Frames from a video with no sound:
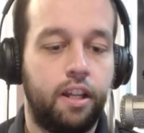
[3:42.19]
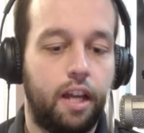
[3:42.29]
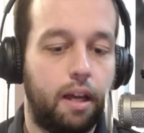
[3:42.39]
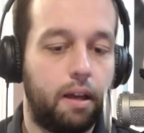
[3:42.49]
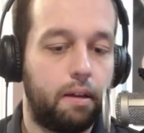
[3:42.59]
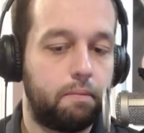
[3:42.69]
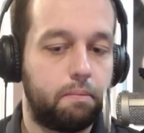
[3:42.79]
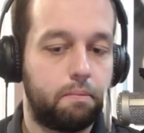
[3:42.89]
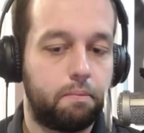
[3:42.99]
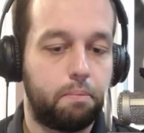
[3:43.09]
Uh,
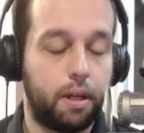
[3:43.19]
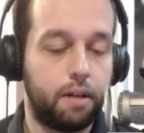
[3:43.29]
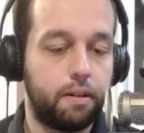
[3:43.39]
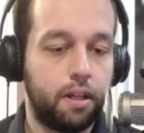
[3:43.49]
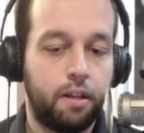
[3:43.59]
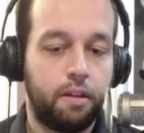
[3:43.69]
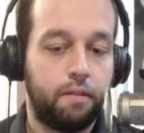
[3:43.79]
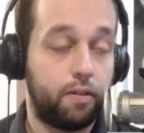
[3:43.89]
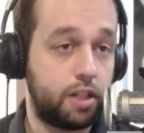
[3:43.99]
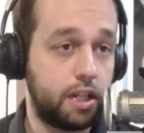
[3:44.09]
but
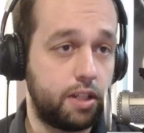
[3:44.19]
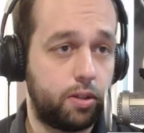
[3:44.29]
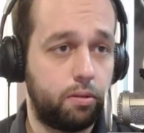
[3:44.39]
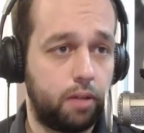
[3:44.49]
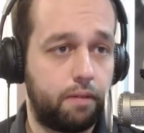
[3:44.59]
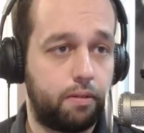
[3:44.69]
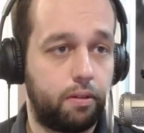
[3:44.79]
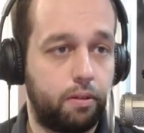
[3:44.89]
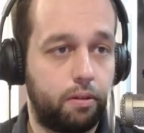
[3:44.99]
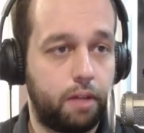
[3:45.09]
for D2
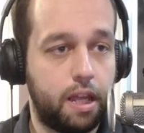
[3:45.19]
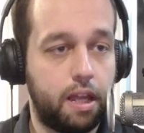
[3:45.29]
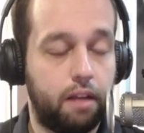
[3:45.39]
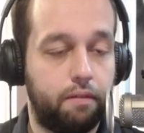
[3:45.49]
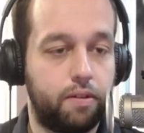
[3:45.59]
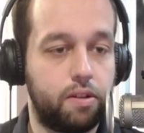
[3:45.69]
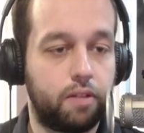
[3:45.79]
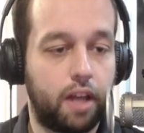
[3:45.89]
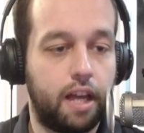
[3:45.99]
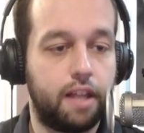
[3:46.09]
level and, for you
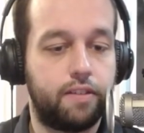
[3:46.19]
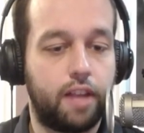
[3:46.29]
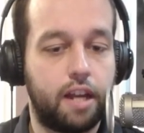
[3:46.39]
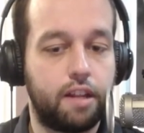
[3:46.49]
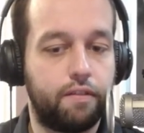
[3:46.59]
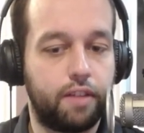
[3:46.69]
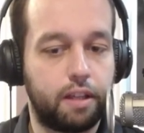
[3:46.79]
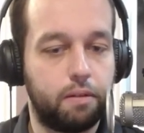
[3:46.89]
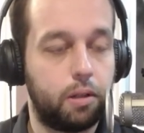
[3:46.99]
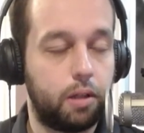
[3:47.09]
guys, how do you
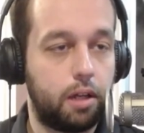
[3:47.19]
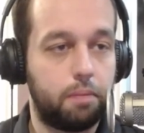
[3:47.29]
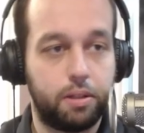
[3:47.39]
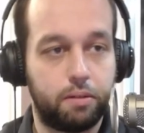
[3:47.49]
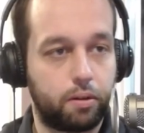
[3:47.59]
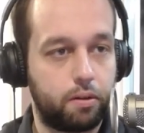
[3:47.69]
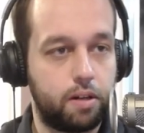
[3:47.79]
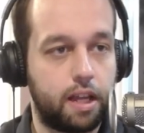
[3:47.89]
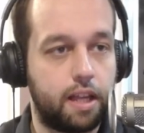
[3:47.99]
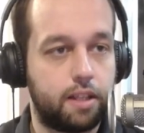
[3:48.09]
think it will help in the
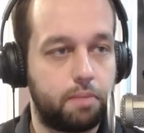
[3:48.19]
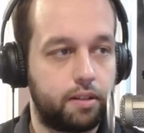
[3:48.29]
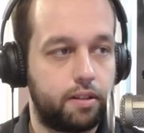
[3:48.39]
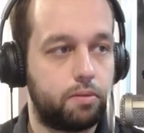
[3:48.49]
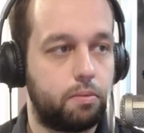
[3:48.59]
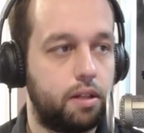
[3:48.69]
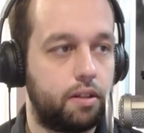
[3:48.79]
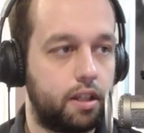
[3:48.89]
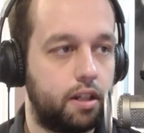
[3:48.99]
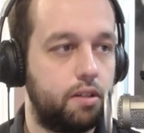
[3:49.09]
recruiting aspect as well
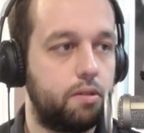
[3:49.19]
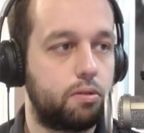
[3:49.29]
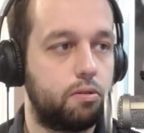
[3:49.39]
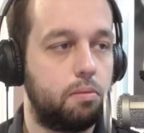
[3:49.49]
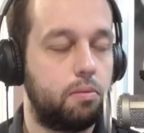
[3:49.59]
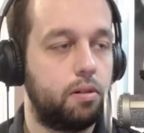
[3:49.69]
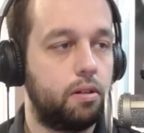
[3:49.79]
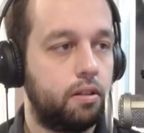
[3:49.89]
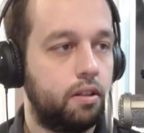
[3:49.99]
to get a new scoreboard?